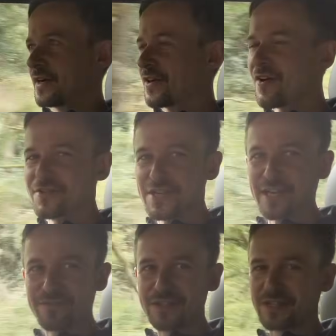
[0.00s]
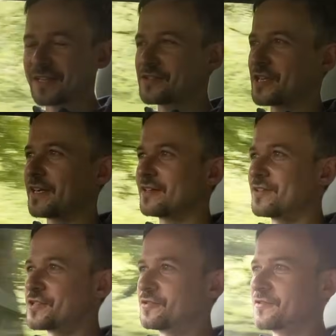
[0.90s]
I can't tell if it's like a
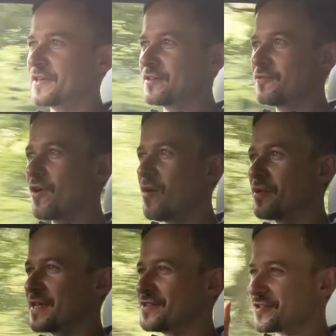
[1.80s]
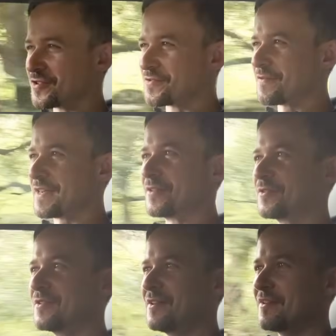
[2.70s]
psychological thing or what, but it does
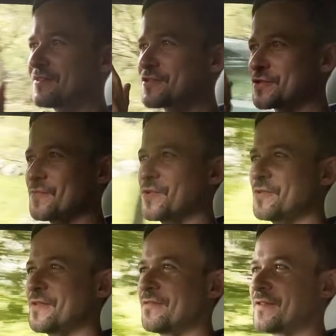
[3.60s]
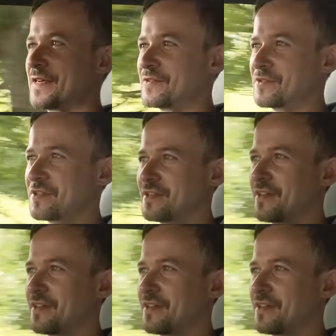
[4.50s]
feel smooth, it feels,